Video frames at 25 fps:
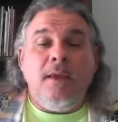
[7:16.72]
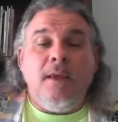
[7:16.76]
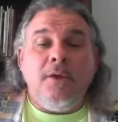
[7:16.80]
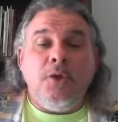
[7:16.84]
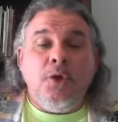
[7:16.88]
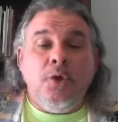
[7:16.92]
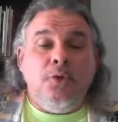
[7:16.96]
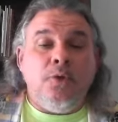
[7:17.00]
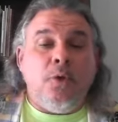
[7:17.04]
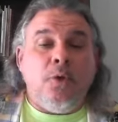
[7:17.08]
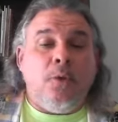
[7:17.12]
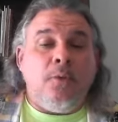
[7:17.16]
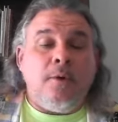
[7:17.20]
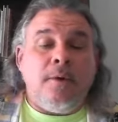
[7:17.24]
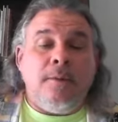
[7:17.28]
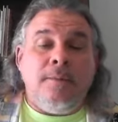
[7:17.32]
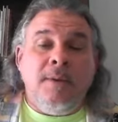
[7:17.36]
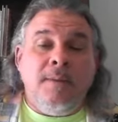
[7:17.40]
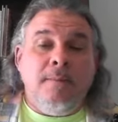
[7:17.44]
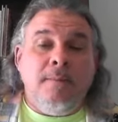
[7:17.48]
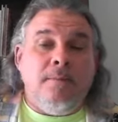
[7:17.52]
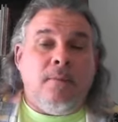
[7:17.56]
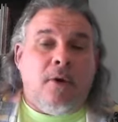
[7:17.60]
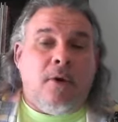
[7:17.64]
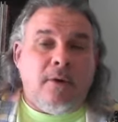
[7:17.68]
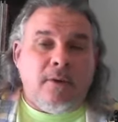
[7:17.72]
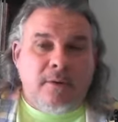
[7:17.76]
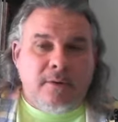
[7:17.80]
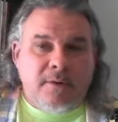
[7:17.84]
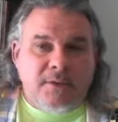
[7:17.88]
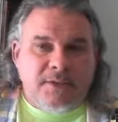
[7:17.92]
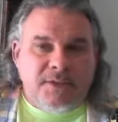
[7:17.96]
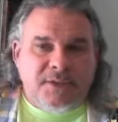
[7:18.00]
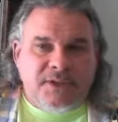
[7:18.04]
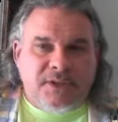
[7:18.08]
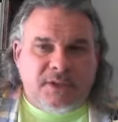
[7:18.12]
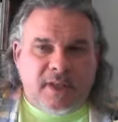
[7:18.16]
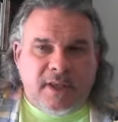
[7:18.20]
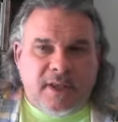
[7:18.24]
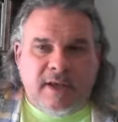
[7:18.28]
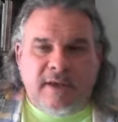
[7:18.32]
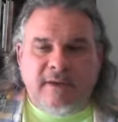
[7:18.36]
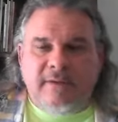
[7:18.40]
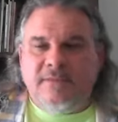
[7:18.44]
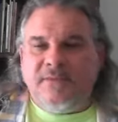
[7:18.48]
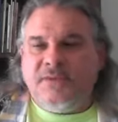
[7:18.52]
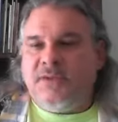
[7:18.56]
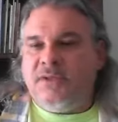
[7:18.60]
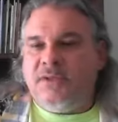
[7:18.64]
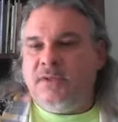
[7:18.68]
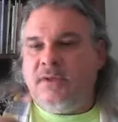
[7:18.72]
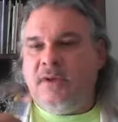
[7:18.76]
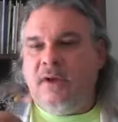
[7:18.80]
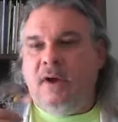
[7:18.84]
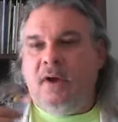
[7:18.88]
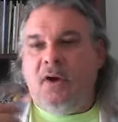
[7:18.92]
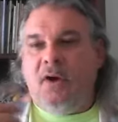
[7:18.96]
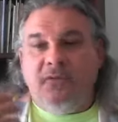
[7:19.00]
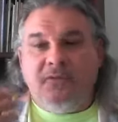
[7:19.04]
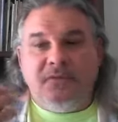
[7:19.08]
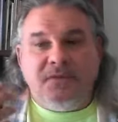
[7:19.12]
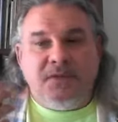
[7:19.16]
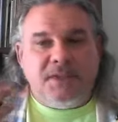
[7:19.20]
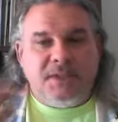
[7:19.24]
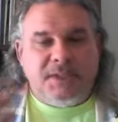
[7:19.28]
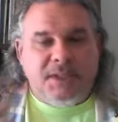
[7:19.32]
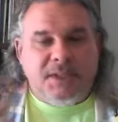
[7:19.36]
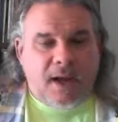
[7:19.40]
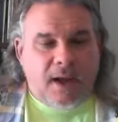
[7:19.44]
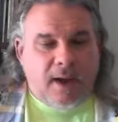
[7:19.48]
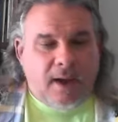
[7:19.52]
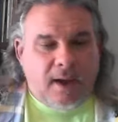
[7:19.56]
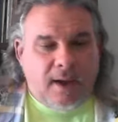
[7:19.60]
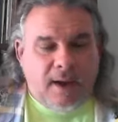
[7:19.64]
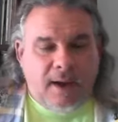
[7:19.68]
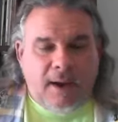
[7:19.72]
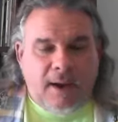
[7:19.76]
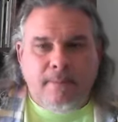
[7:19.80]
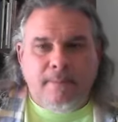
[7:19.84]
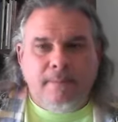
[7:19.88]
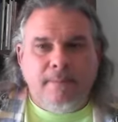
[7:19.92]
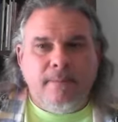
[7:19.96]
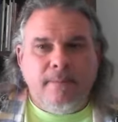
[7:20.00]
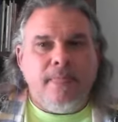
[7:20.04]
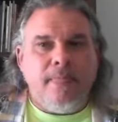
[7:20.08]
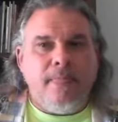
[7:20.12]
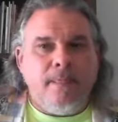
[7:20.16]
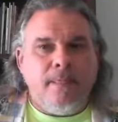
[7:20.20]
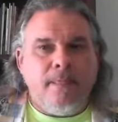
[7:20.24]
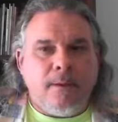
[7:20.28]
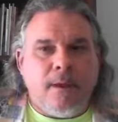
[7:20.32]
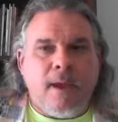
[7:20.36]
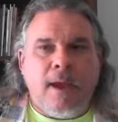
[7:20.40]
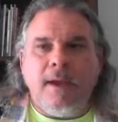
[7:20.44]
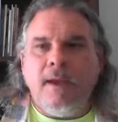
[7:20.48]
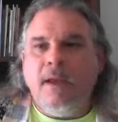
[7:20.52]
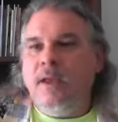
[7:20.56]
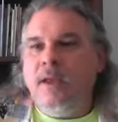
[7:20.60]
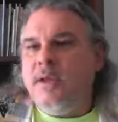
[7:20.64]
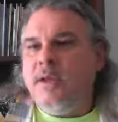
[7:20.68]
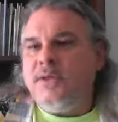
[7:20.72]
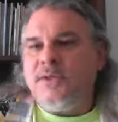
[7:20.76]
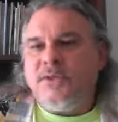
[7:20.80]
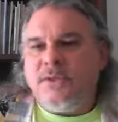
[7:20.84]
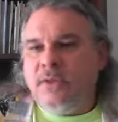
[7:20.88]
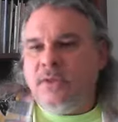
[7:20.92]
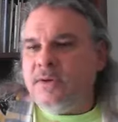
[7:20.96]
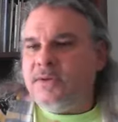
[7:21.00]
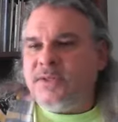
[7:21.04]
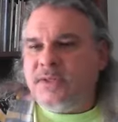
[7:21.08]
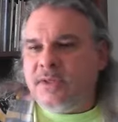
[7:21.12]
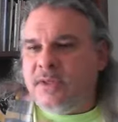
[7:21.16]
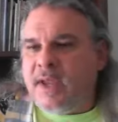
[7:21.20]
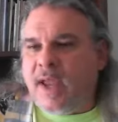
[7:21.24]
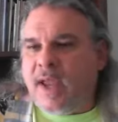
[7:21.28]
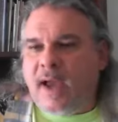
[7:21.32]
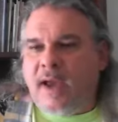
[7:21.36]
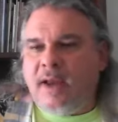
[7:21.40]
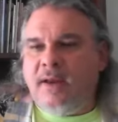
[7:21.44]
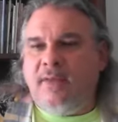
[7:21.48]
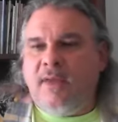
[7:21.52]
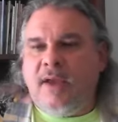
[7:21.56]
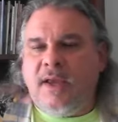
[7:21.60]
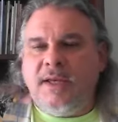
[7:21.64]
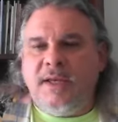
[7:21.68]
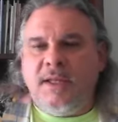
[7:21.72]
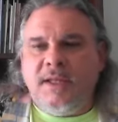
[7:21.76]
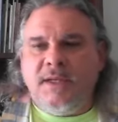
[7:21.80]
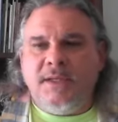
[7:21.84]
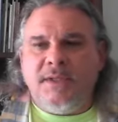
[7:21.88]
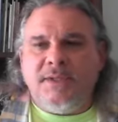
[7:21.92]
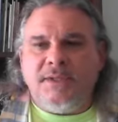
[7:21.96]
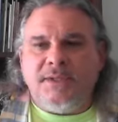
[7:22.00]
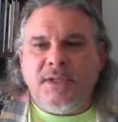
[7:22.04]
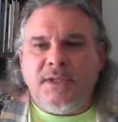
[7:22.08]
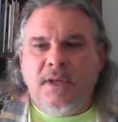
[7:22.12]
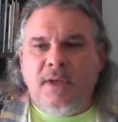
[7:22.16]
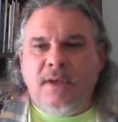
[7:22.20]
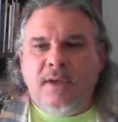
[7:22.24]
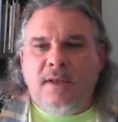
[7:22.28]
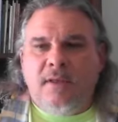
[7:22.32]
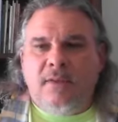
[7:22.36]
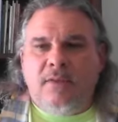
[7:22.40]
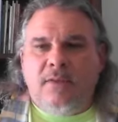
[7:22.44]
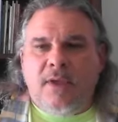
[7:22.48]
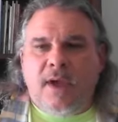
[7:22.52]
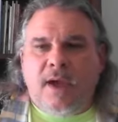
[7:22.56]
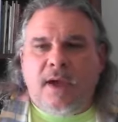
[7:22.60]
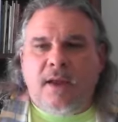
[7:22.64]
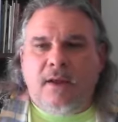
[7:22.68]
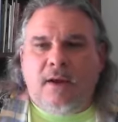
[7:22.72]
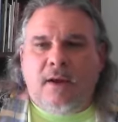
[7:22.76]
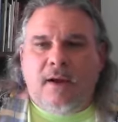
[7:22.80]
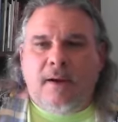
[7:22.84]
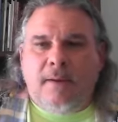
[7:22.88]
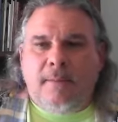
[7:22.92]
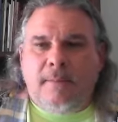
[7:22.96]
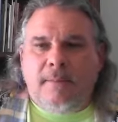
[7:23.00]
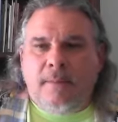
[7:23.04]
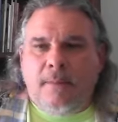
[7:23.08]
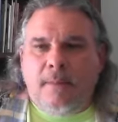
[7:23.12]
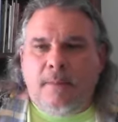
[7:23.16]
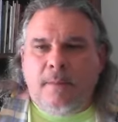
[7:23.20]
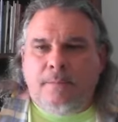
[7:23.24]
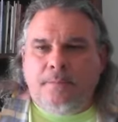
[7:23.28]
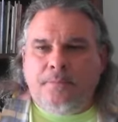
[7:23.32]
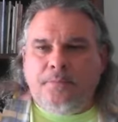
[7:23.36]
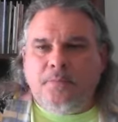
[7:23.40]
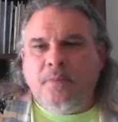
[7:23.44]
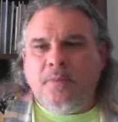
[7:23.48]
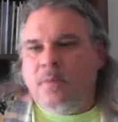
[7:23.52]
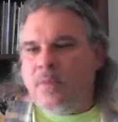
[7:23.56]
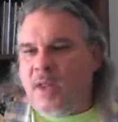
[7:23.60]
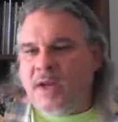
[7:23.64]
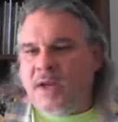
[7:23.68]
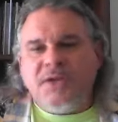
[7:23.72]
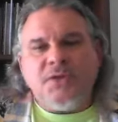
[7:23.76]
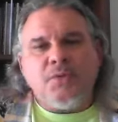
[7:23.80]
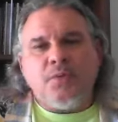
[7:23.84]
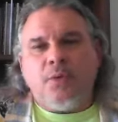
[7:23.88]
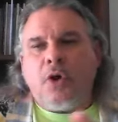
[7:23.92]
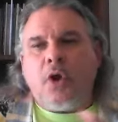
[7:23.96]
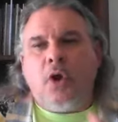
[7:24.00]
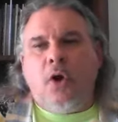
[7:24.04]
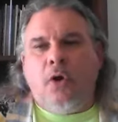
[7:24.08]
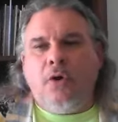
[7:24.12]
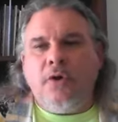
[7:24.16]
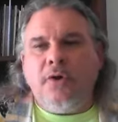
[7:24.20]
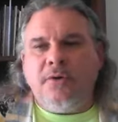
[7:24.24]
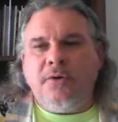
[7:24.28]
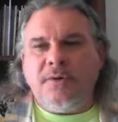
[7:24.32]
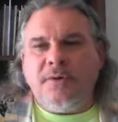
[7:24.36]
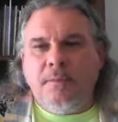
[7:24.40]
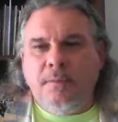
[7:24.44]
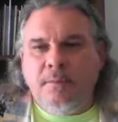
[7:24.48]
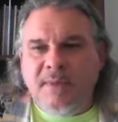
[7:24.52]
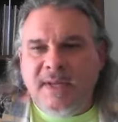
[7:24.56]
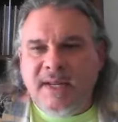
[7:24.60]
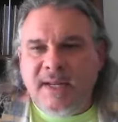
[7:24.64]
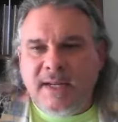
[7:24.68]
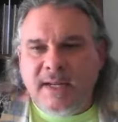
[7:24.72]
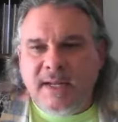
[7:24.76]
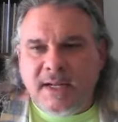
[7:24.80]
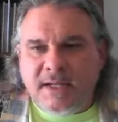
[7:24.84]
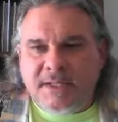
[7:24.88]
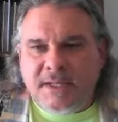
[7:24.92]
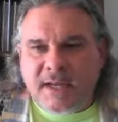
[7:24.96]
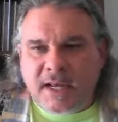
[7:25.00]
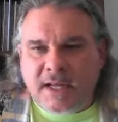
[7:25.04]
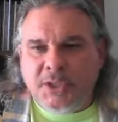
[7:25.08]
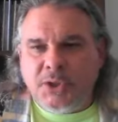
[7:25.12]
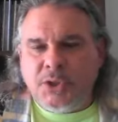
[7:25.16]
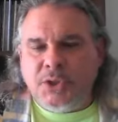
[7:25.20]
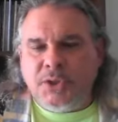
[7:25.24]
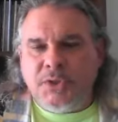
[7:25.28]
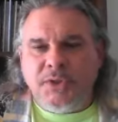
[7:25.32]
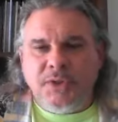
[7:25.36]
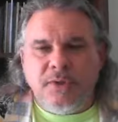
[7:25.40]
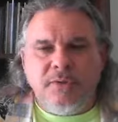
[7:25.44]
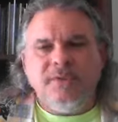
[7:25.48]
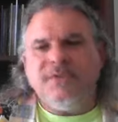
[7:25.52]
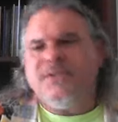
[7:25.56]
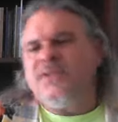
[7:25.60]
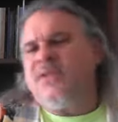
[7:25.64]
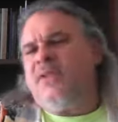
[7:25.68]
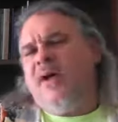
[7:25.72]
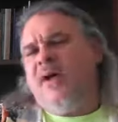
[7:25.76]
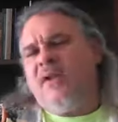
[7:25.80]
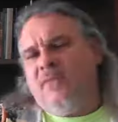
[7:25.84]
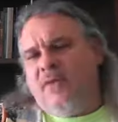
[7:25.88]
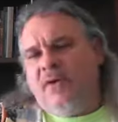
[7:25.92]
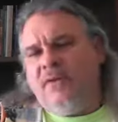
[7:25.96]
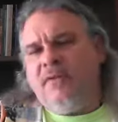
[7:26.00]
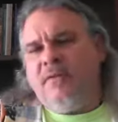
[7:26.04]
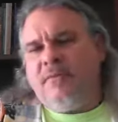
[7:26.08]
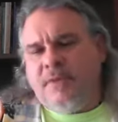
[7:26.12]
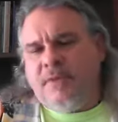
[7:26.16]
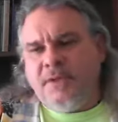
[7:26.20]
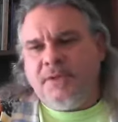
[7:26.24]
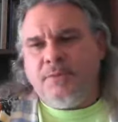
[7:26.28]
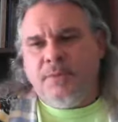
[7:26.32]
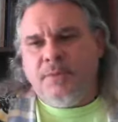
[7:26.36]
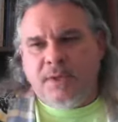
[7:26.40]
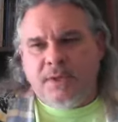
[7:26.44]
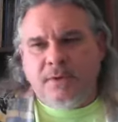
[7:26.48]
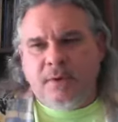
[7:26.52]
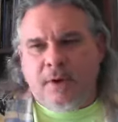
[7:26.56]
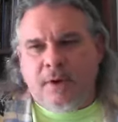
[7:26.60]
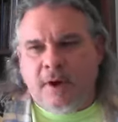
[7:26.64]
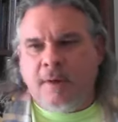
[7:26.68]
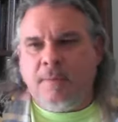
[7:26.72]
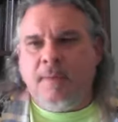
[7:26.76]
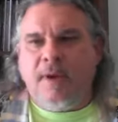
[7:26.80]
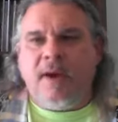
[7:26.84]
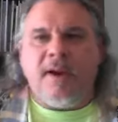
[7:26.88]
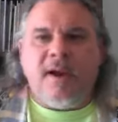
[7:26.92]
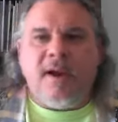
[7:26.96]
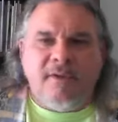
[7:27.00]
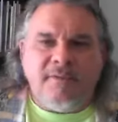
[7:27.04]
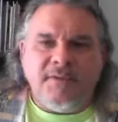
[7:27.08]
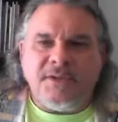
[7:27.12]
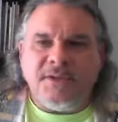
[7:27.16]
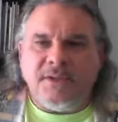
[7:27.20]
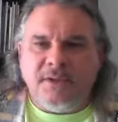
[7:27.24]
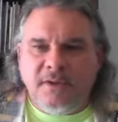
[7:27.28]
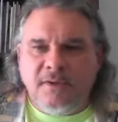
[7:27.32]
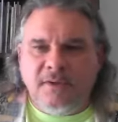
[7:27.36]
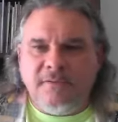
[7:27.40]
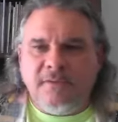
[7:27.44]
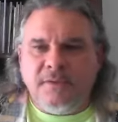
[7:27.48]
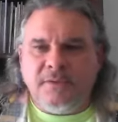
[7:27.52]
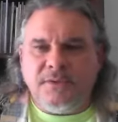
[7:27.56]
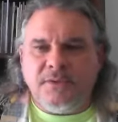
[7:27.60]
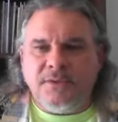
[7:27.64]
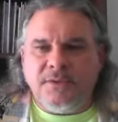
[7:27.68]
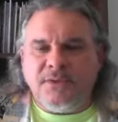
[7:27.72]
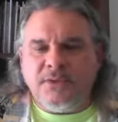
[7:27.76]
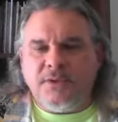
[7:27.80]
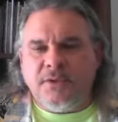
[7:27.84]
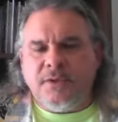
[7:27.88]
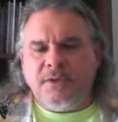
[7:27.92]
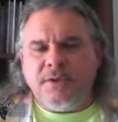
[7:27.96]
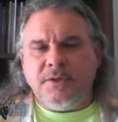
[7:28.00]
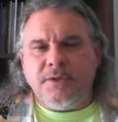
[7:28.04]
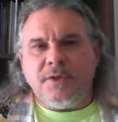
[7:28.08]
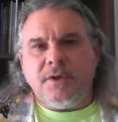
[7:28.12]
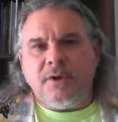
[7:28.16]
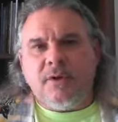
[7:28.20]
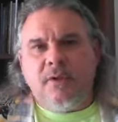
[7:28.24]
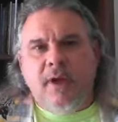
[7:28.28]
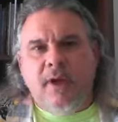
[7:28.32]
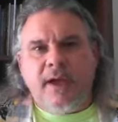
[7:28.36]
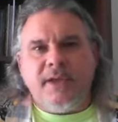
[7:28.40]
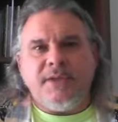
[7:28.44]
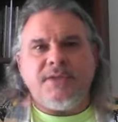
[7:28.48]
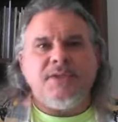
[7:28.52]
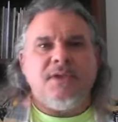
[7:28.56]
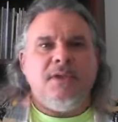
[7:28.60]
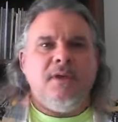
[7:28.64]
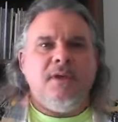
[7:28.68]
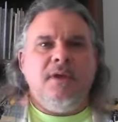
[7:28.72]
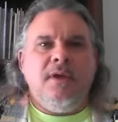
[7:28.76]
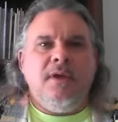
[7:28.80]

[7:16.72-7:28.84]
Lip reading: You don't want to be martyred slaves of time. Okay, so those are the kind of ideas that I just want to call your immediate attention to. There's a lot of other things we could talk about, obviously. This was a literature class.